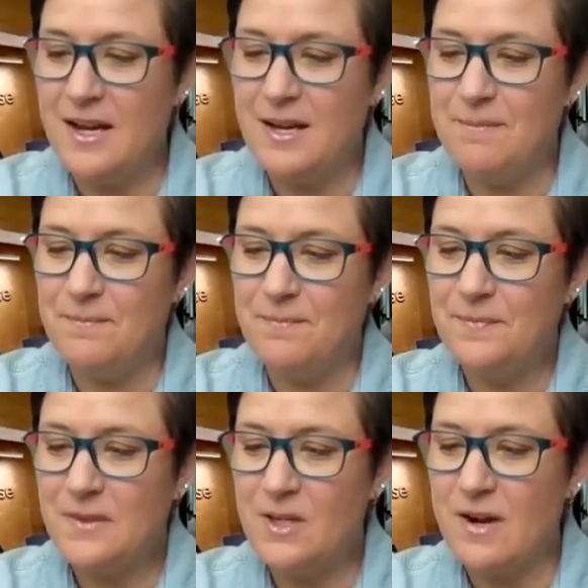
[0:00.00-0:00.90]

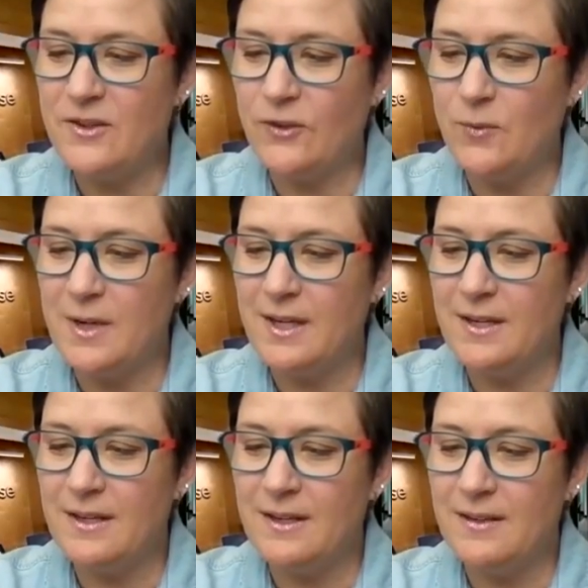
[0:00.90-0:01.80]
I just
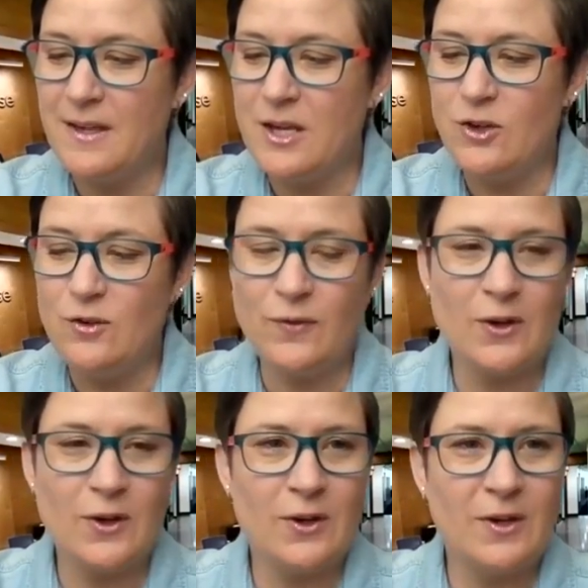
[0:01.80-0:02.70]
wanted to thank you
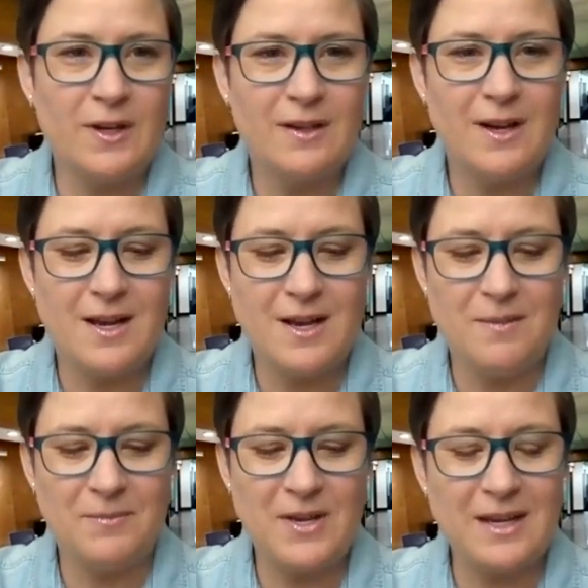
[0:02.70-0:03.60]
for
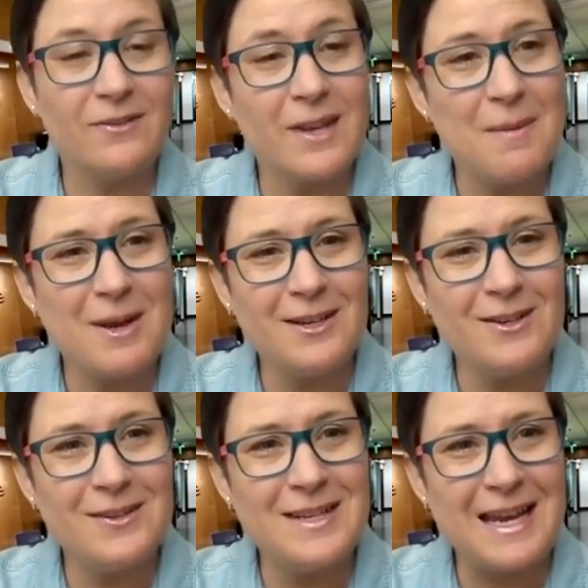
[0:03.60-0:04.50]
taking time out of
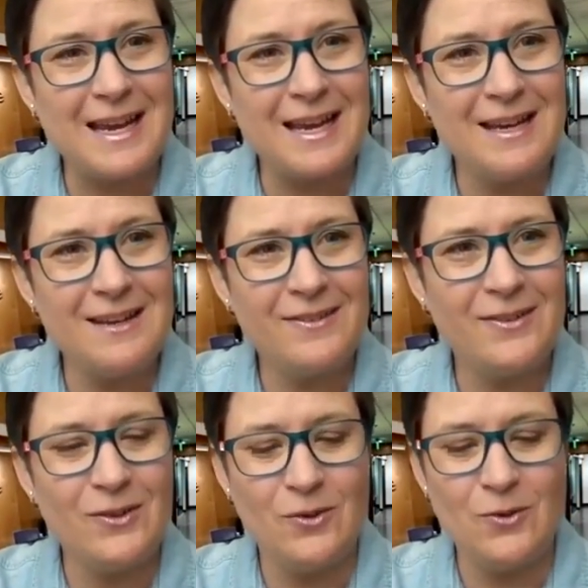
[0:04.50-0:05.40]
your day
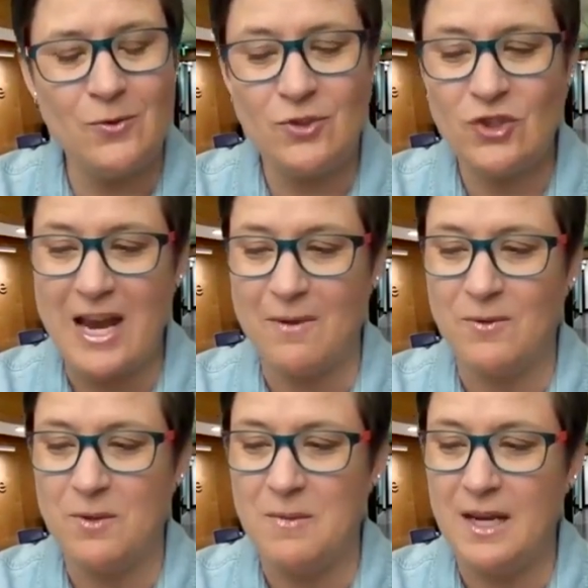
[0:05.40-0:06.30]
to
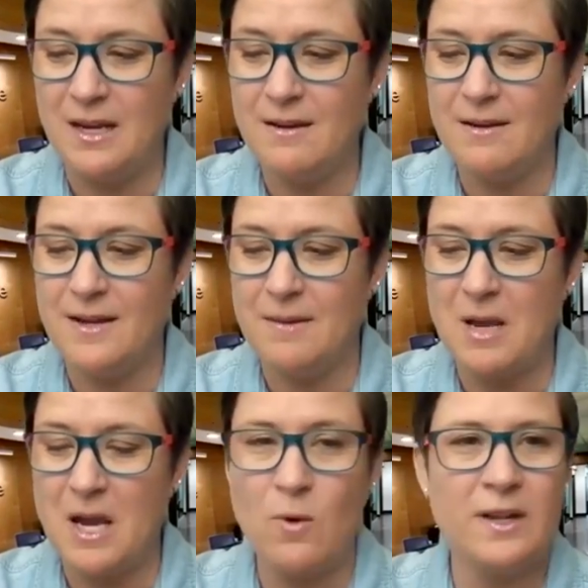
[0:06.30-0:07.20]
chat with me.
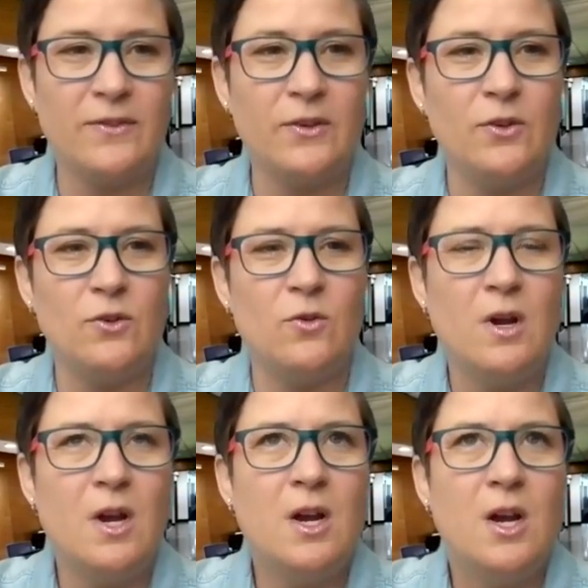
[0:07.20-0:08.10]
I wanted to